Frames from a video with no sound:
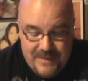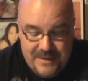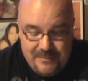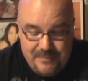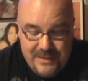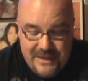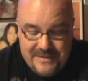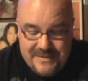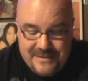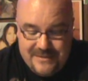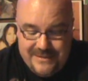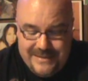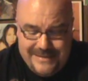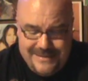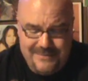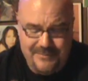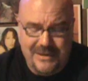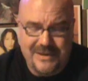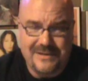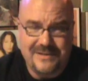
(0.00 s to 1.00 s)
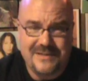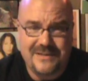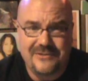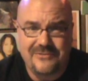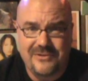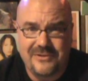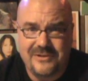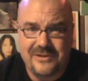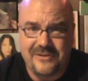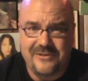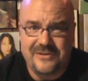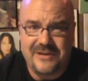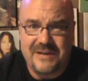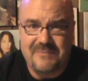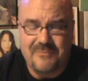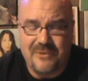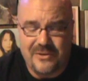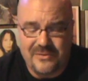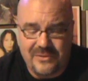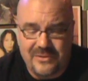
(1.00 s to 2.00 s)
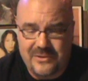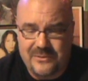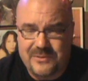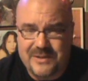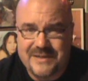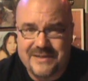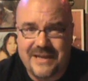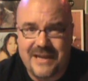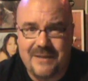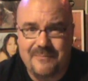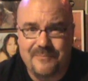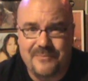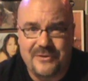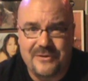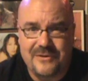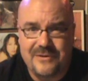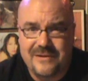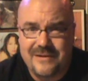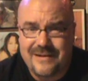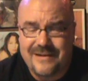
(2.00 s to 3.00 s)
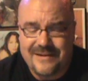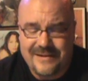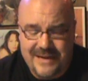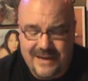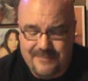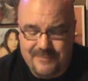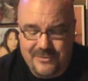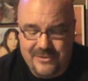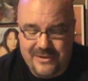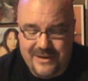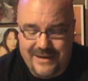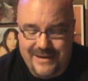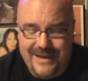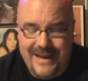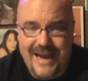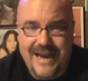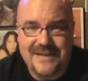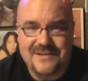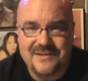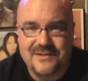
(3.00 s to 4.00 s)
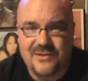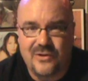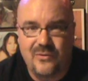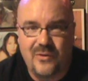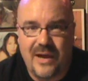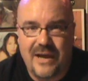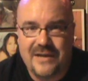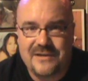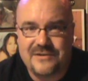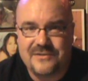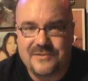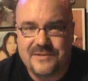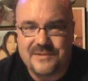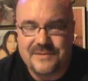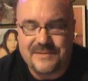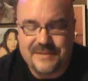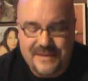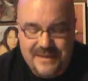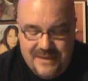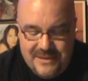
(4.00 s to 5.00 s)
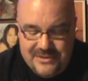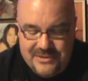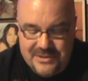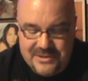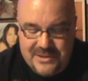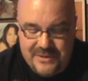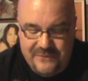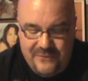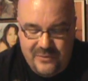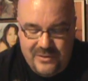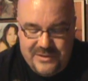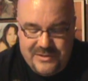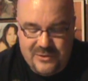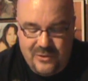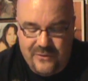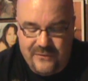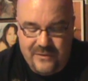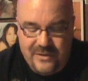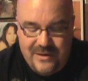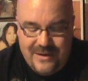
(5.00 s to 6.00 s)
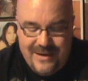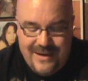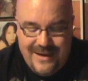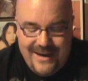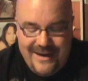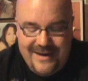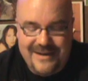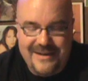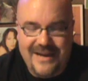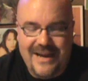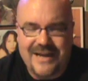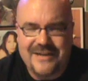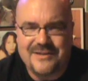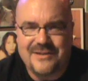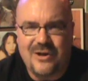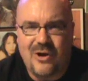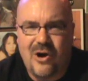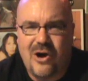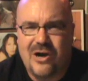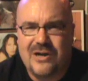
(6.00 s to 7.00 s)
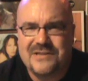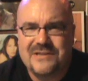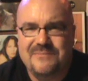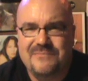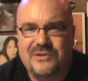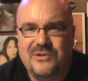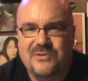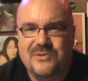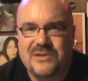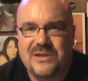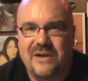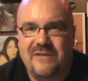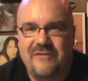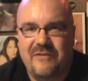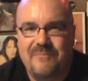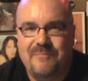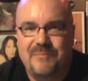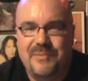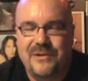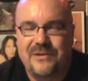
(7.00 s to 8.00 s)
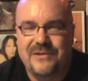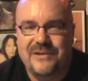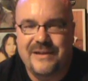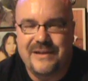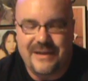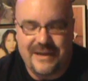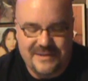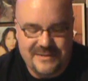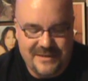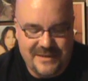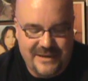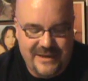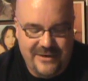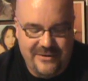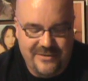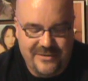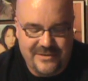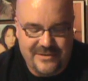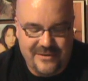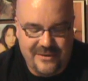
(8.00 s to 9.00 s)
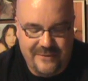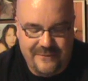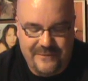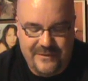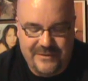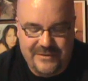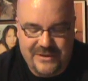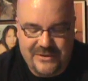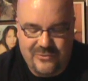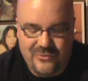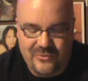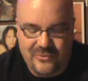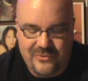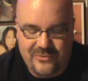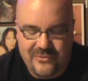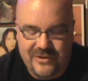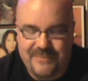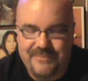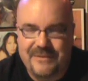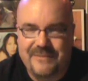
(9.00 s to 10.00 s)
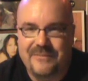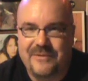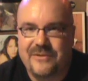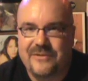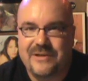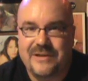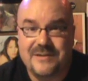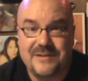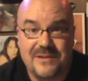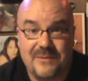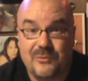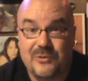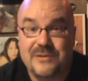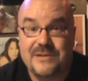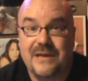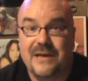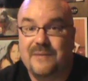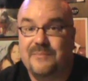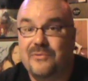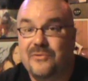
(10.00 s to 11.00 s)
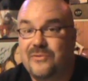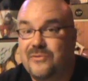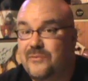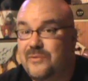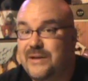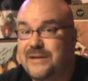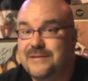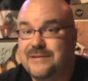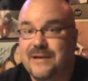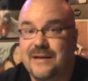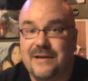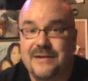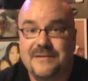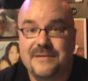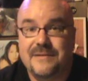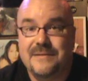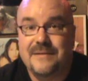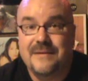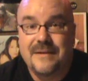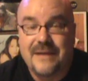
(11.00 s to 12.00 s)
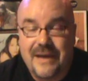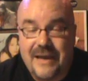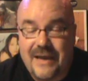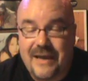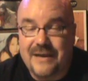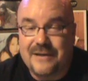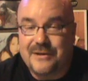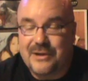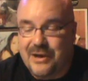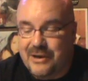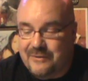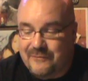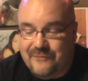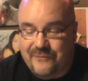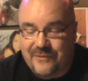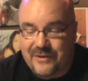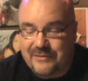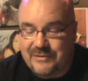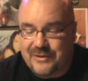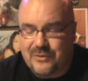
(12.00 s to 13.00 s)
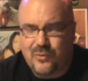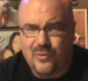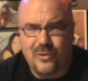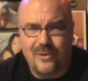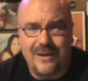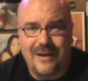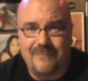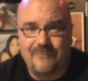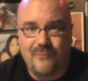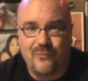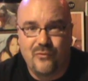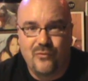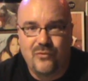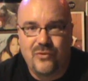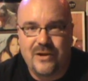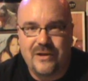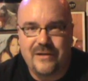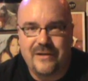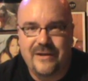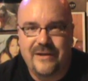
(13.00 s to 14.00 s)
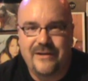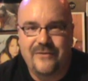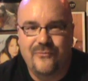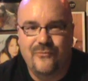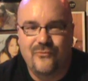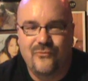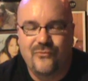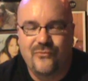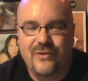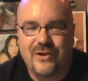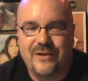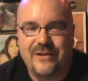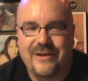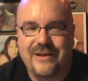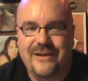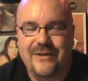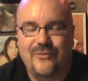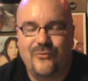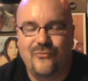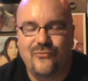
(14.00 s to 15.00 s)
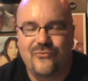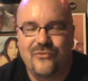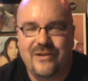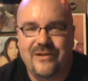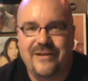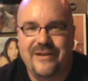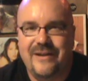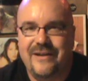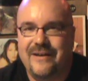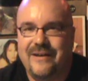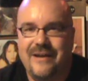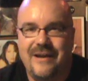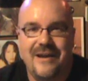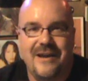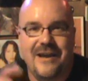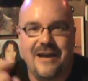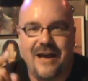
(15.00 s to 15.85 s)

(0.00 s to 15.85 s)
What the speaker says: it basically is about a serial killer named Martha Louise Kemper, and it has no actors, just a voiceover, and it has an awesome use of a building as a character, a very cool, creepy building. Someone's got to pull the weeds, guys, and very cool. I'm really, and